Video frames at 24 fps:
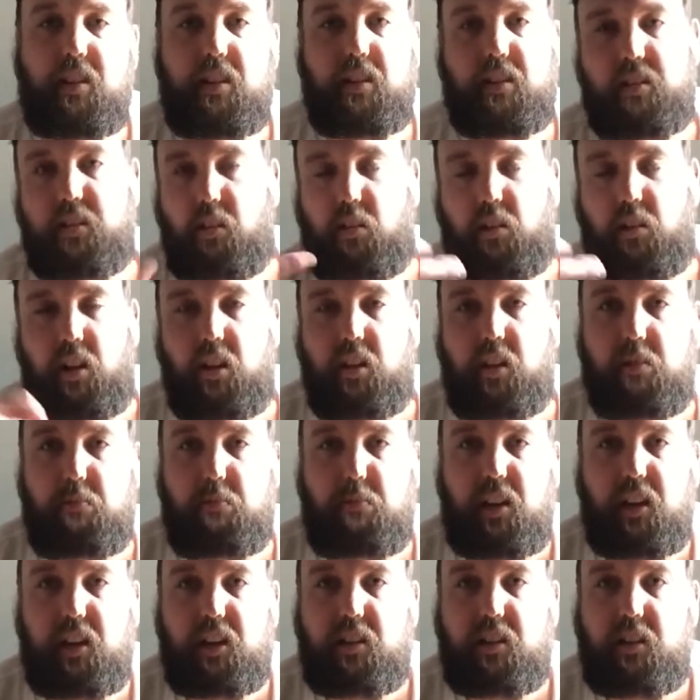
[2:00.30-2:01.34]
Sorry, I think
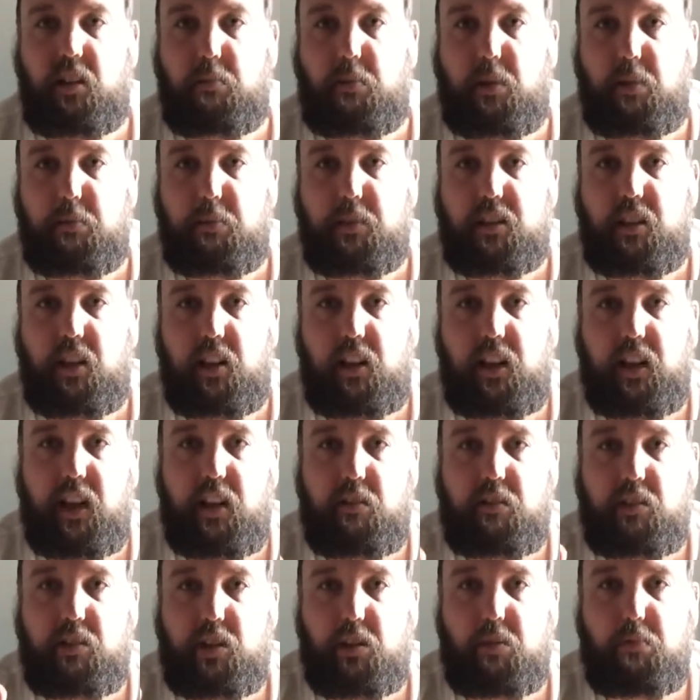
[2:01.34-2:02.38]
my guitar might be slightly
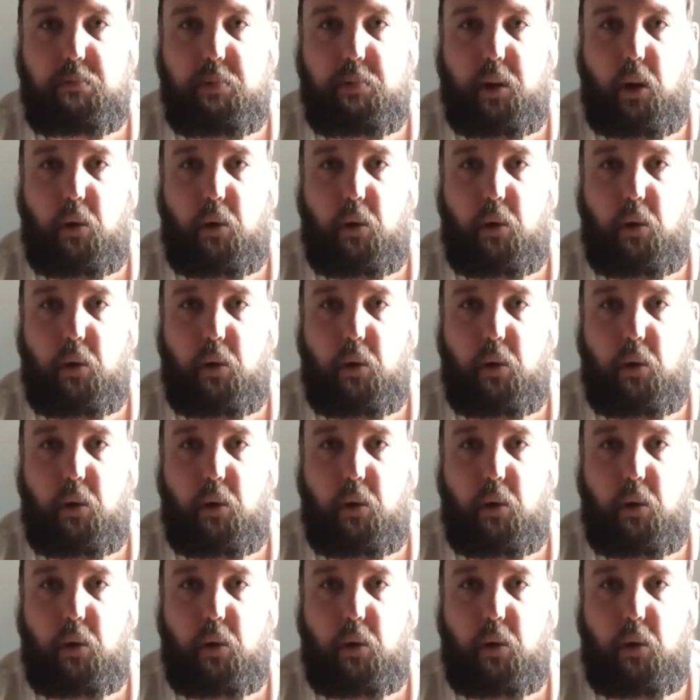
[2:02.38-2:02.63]
out of tune, but